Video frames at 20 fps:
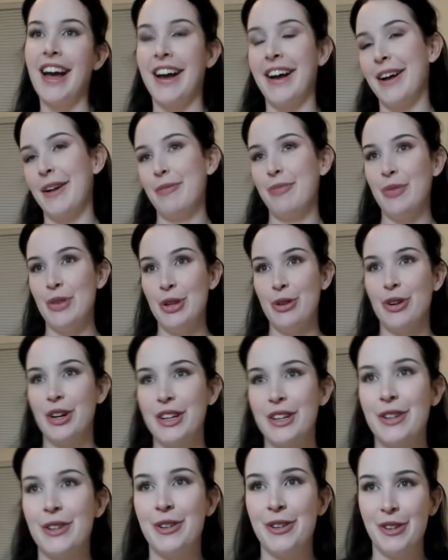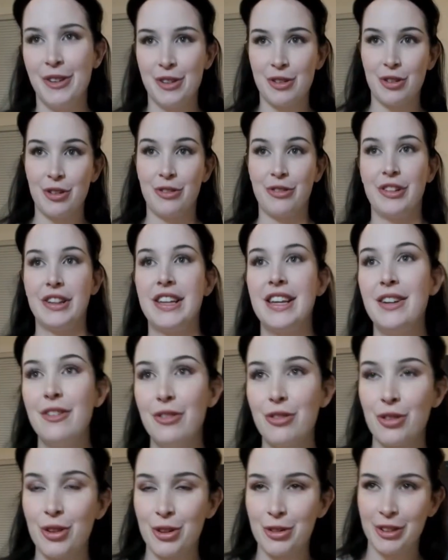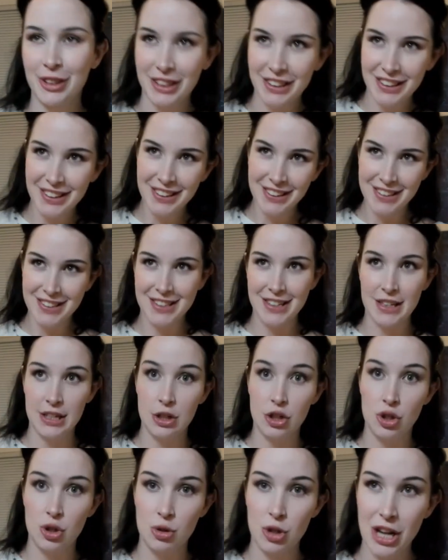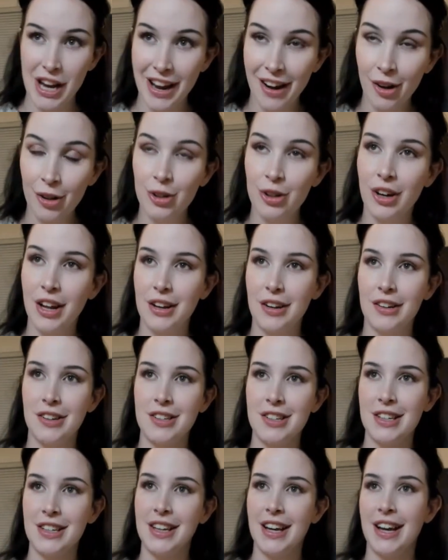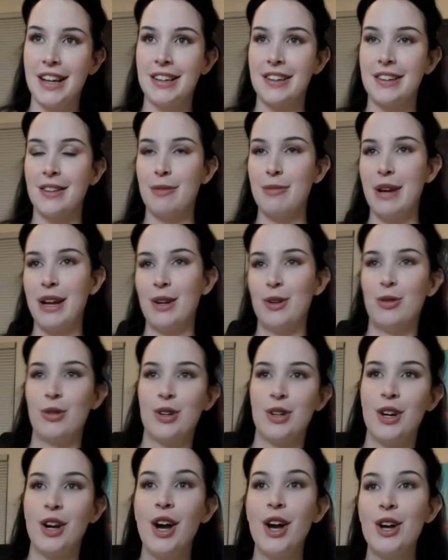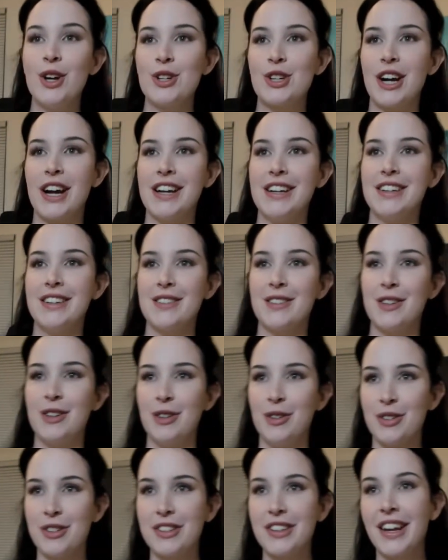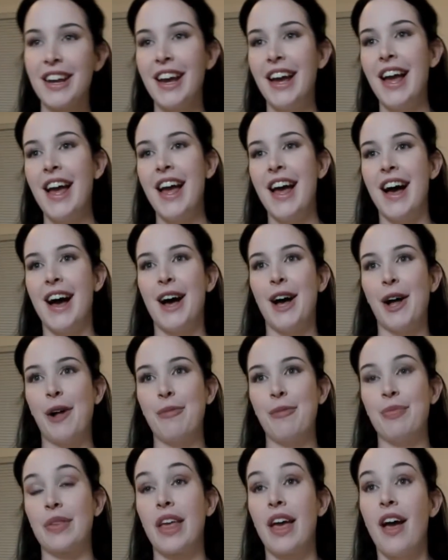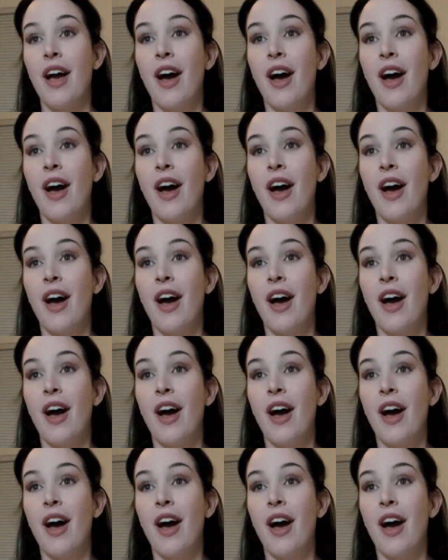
You want to sort of lean forward to channel your energy at the man you are trying to seduce. Um,